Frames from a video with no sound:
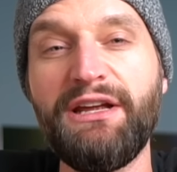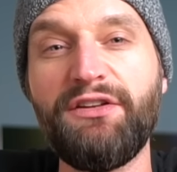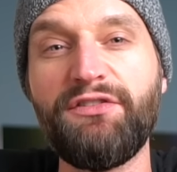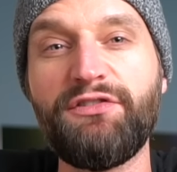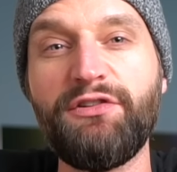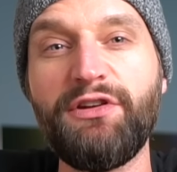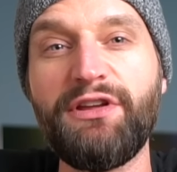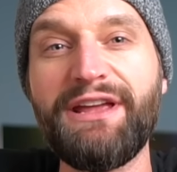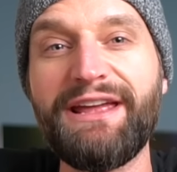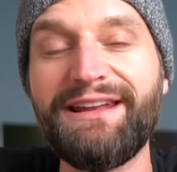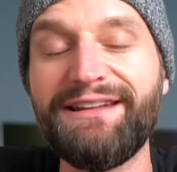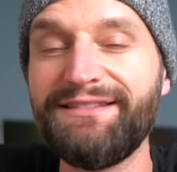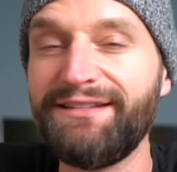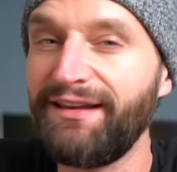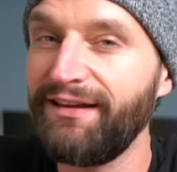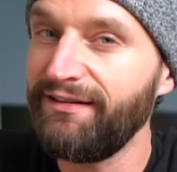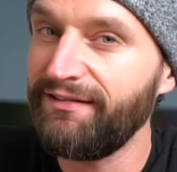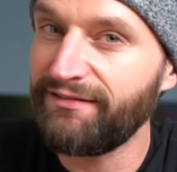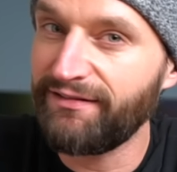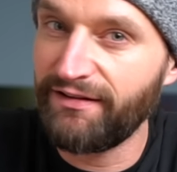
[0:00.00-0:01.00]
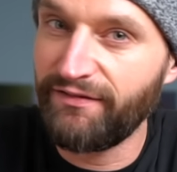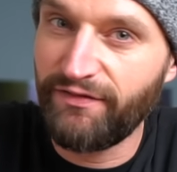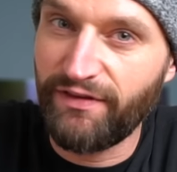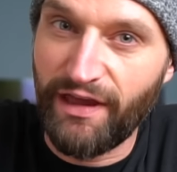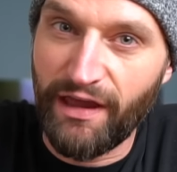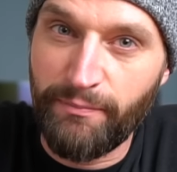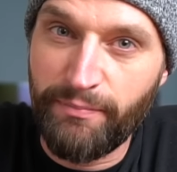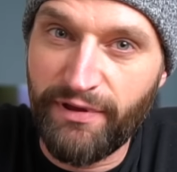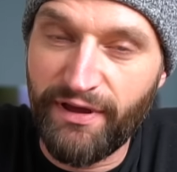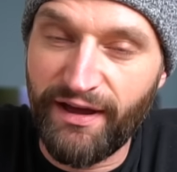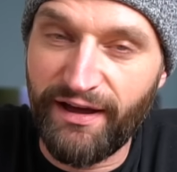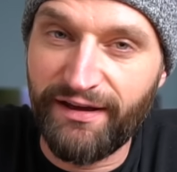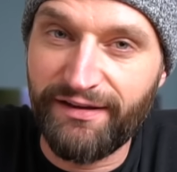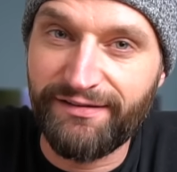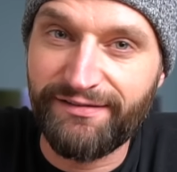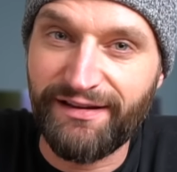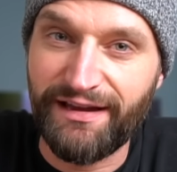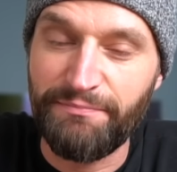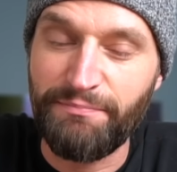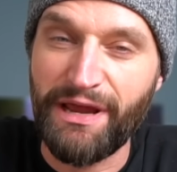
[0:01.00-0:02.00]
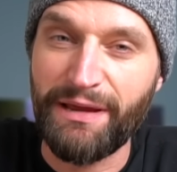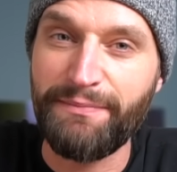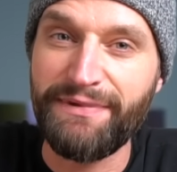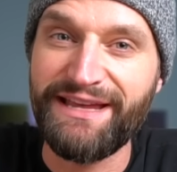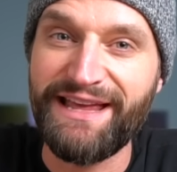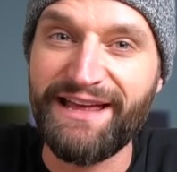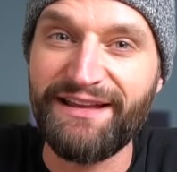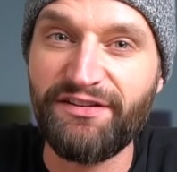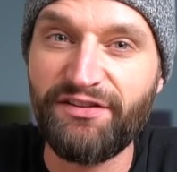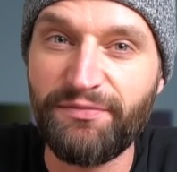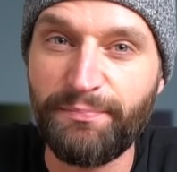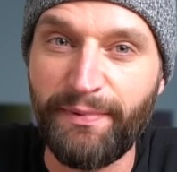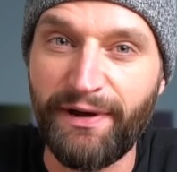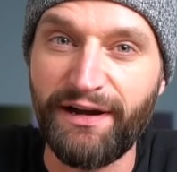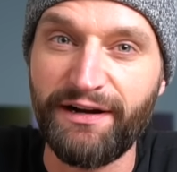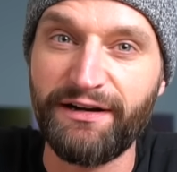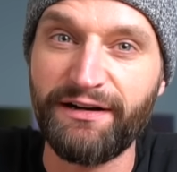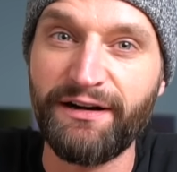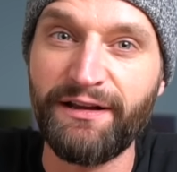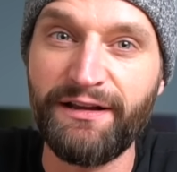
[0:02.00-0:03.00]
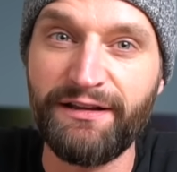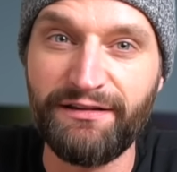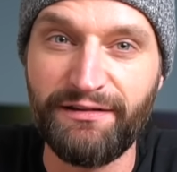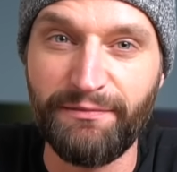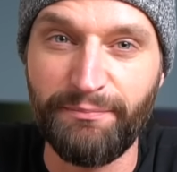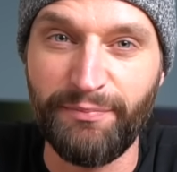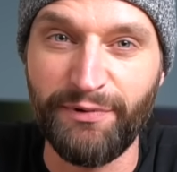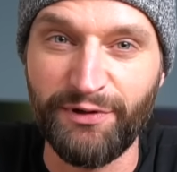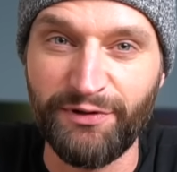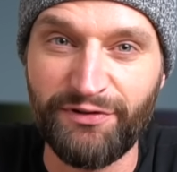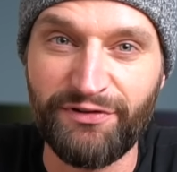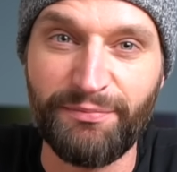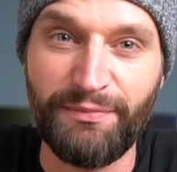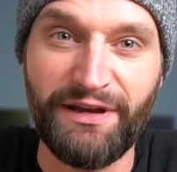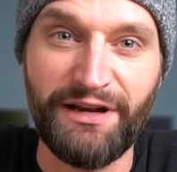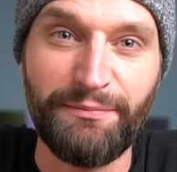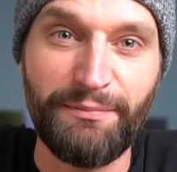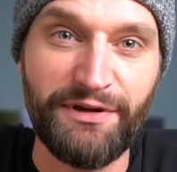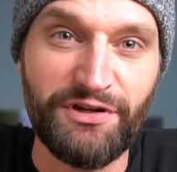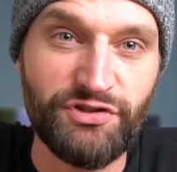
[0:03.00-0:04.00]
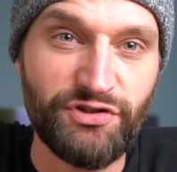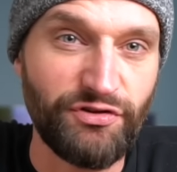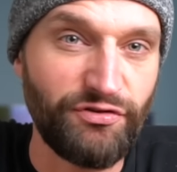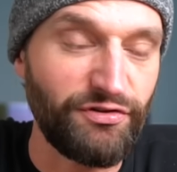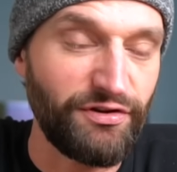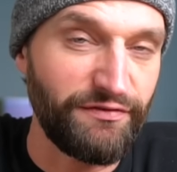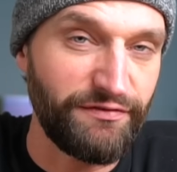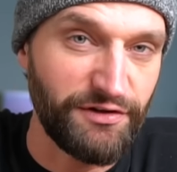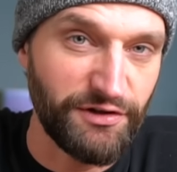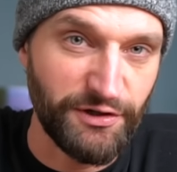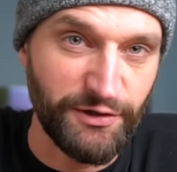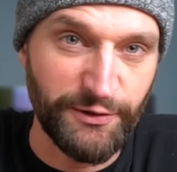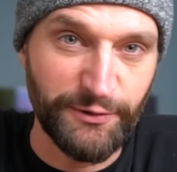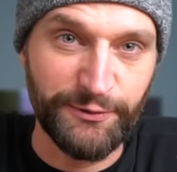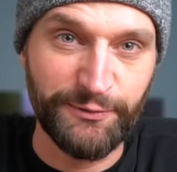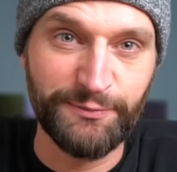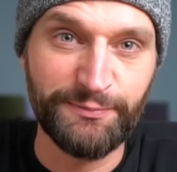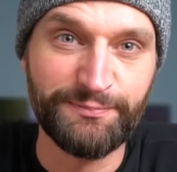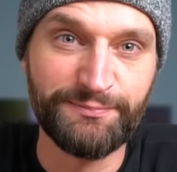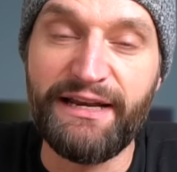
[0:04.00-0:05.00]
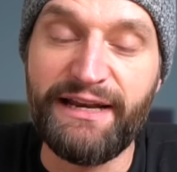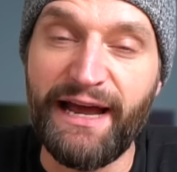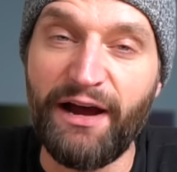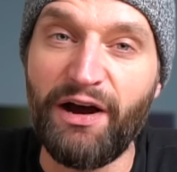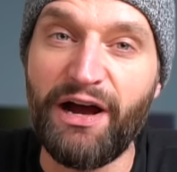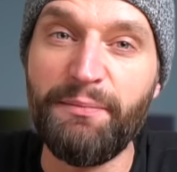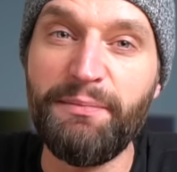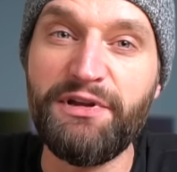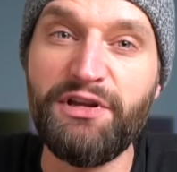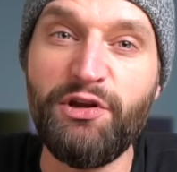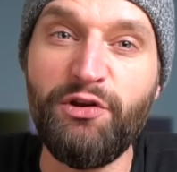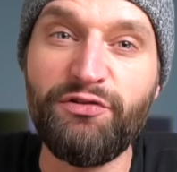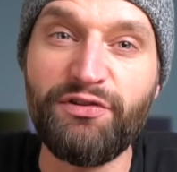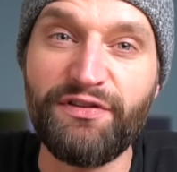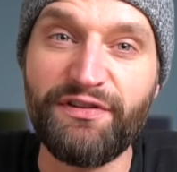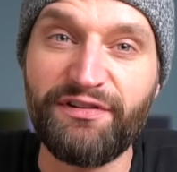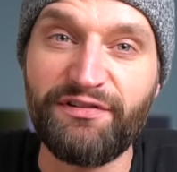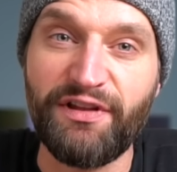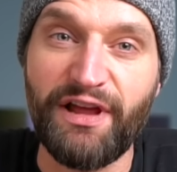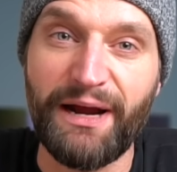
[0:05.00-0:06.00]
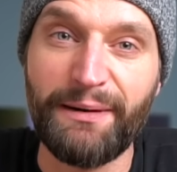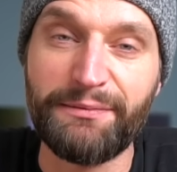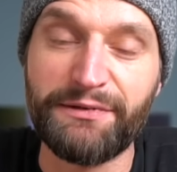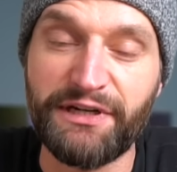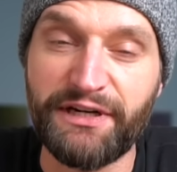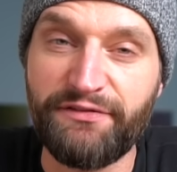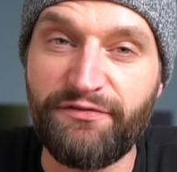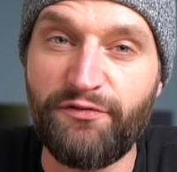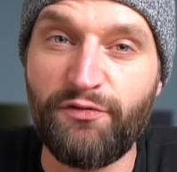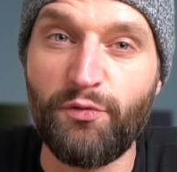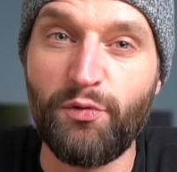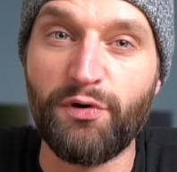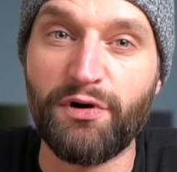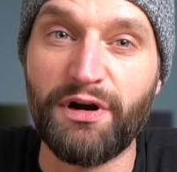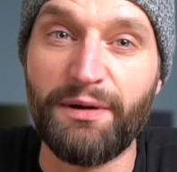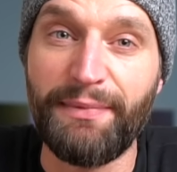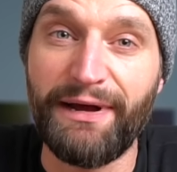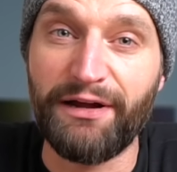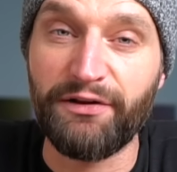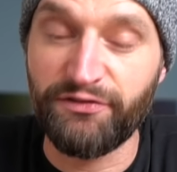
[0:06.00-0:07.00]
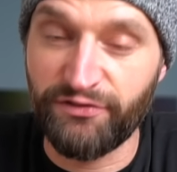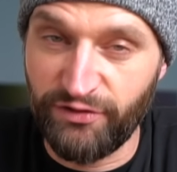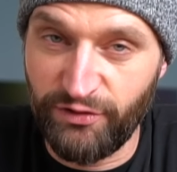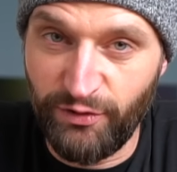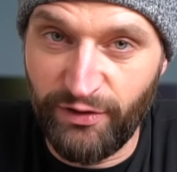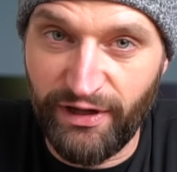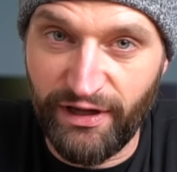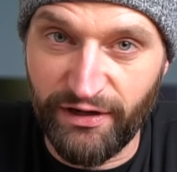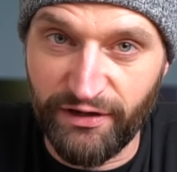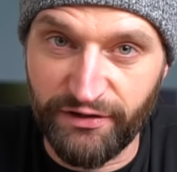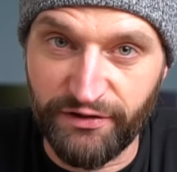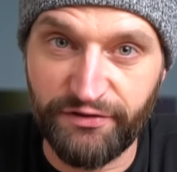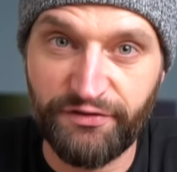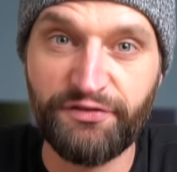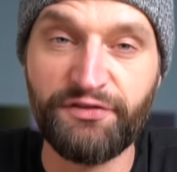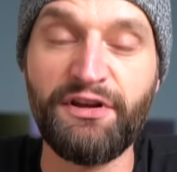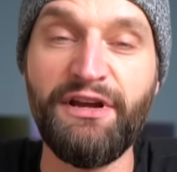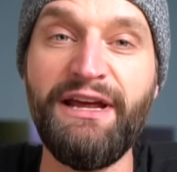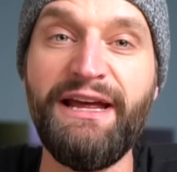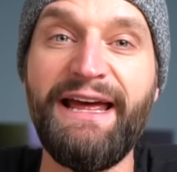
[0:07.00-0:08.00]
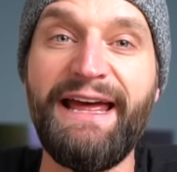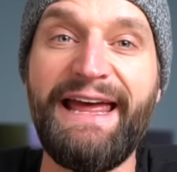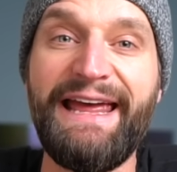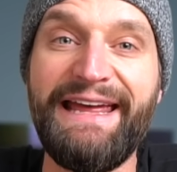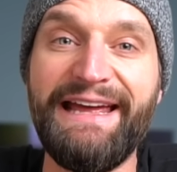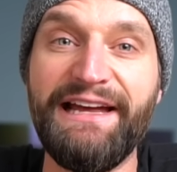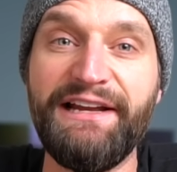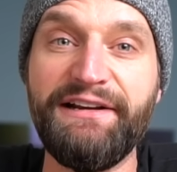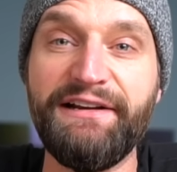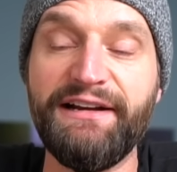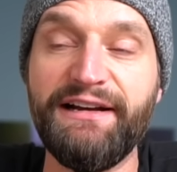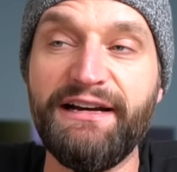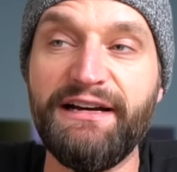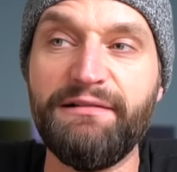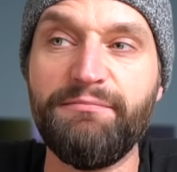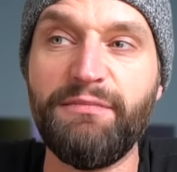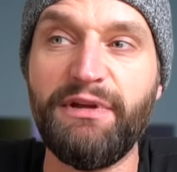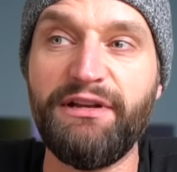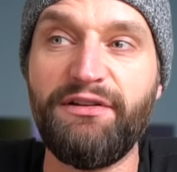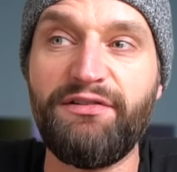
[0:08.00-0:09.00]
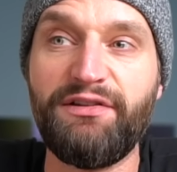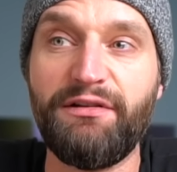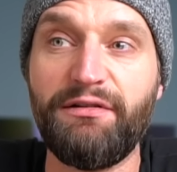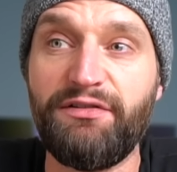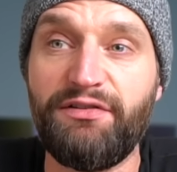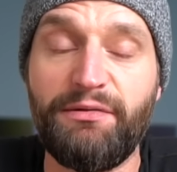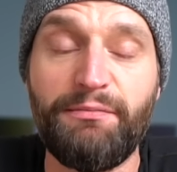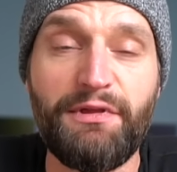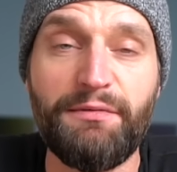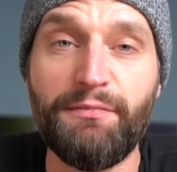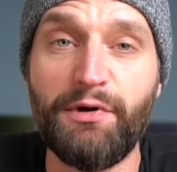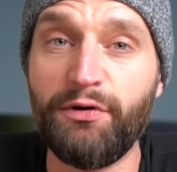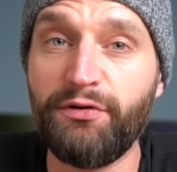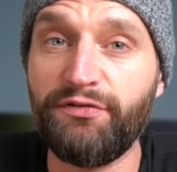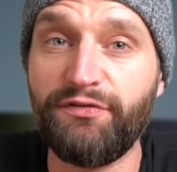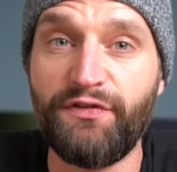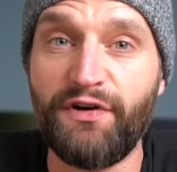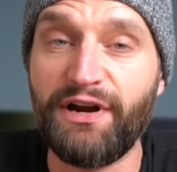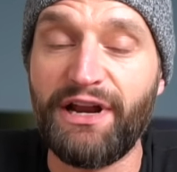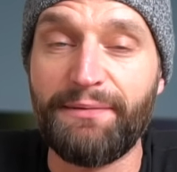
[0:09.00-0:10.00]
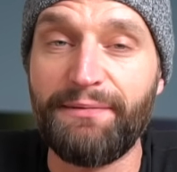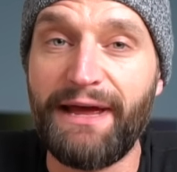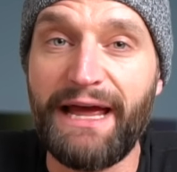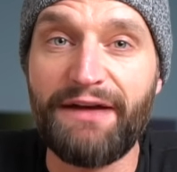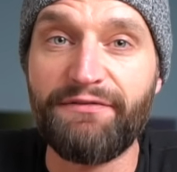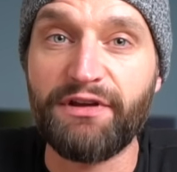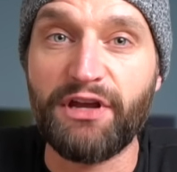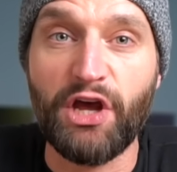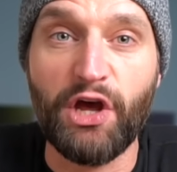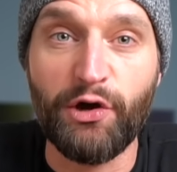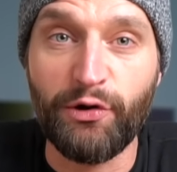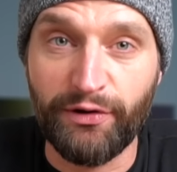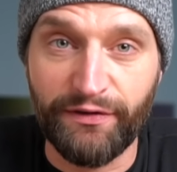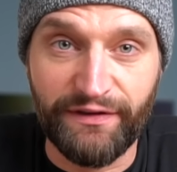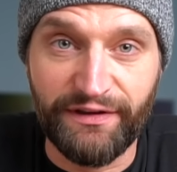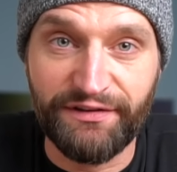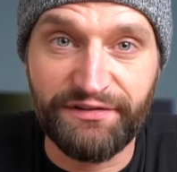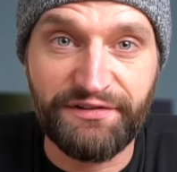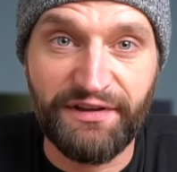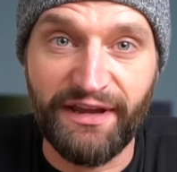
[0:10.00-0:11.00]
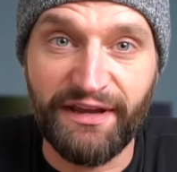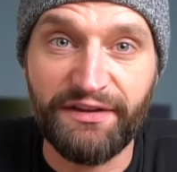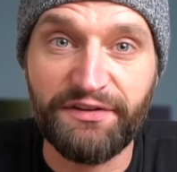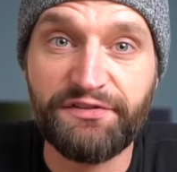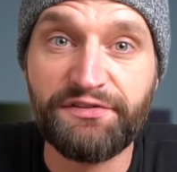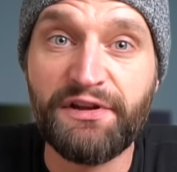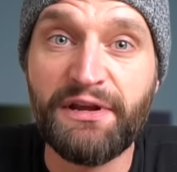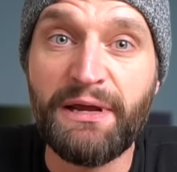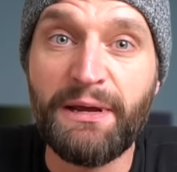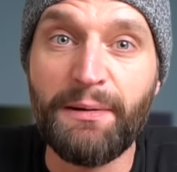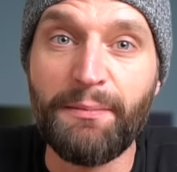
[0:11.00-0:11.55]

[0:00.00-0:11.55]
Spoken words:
so you can get a taste of the APIs and maybe get inspired to build some animations of your own. Now, I've been using this library for about 2 years, and it's some of the most fun I'm having coding these days.